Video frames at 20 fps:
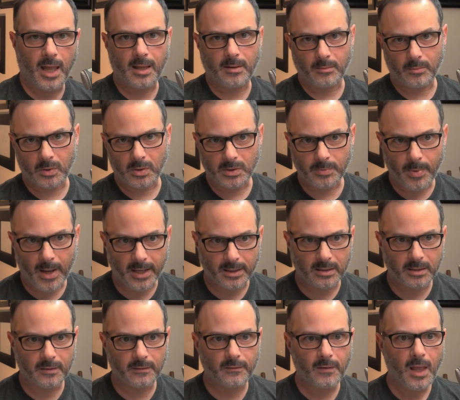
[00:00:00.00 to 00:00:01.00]
and
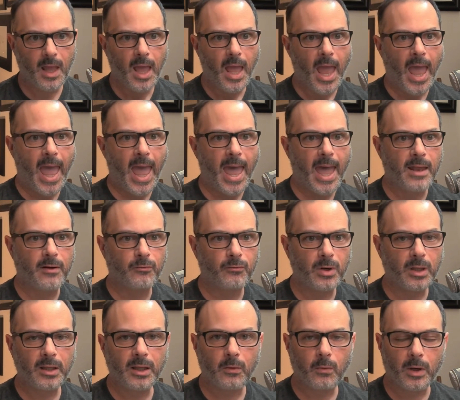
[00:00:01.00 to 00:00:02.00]
perspective. And
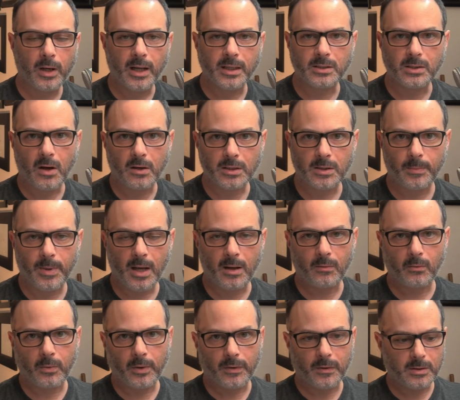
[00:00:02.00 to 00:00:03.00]
really, what I talked
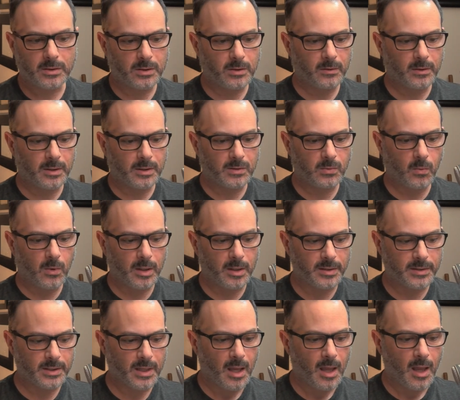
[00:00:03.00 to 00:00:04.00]
about with the students
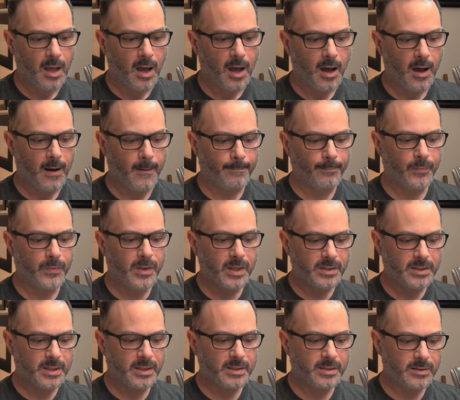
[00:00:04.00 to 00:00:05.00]
was uh,
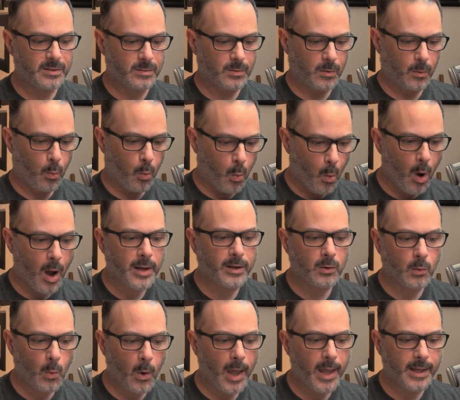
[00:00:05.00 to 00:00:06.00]
this is
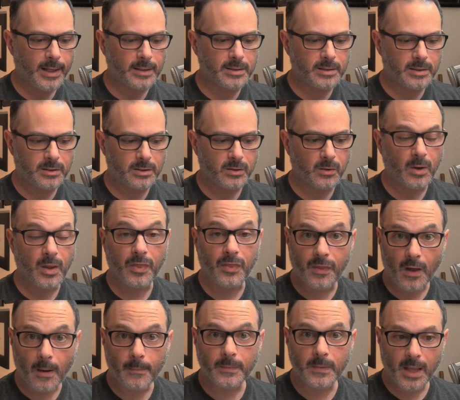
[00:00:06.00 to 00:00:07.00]
one way to do a
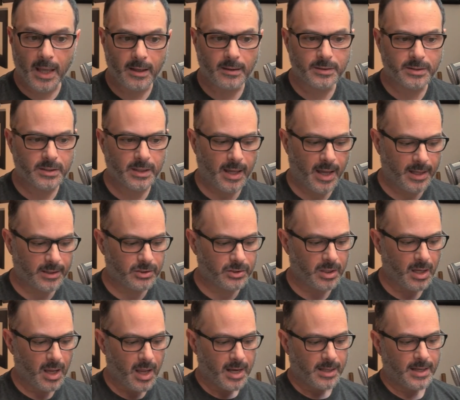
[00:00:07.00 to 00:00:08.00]
thumbnail
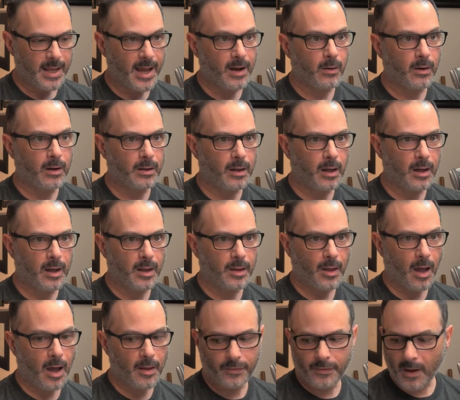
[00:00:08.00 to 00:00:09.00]
sketch. Now, uh,
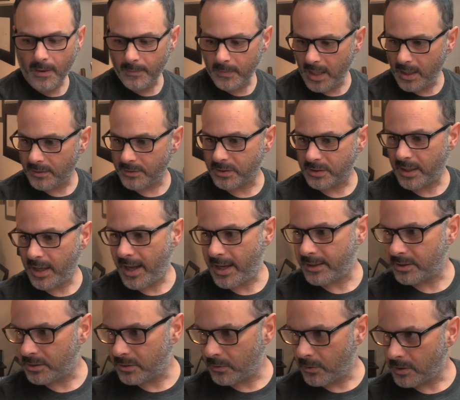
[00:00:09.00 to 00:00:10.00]
a thumbnail
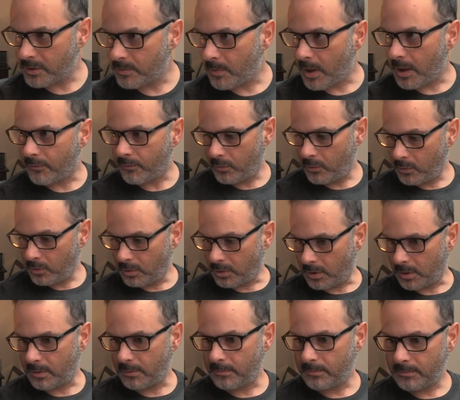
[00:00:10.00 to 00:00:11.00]
sketch, where's my
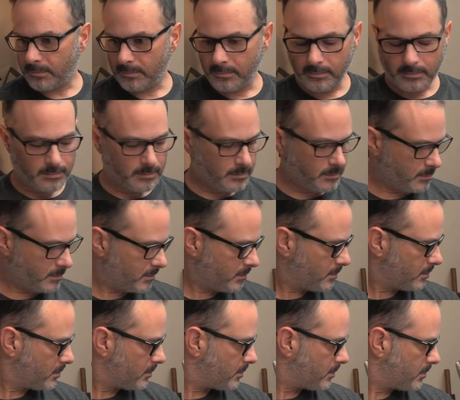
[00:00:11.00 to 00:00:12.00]
ruler?
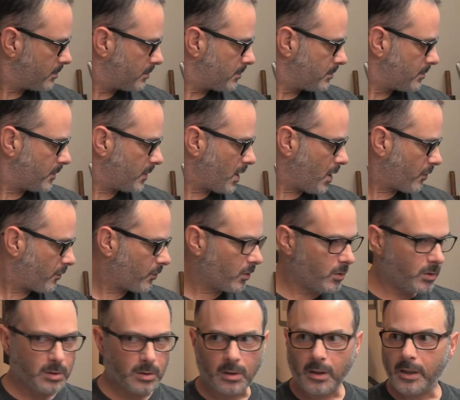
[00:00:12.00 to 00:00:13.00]
No
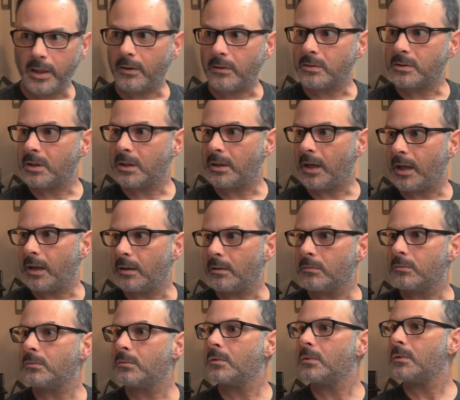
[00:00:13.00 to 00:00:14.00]
ruler here today.
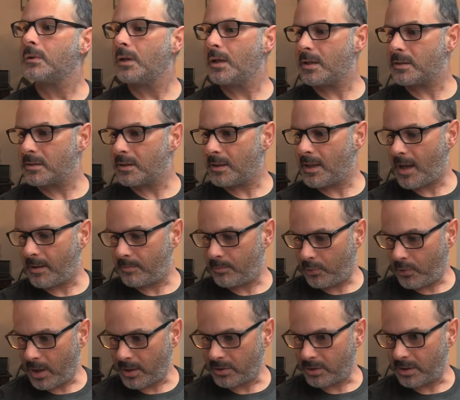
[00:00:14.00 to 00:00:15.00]
Isn't that
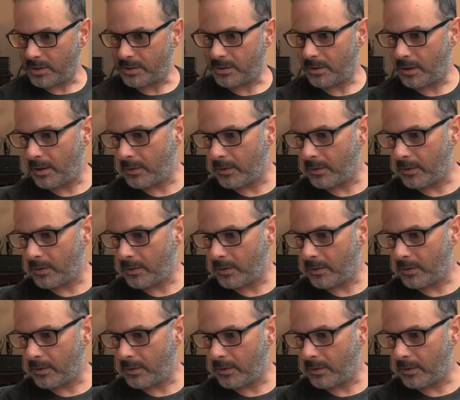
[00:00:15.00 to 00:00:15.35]
precious?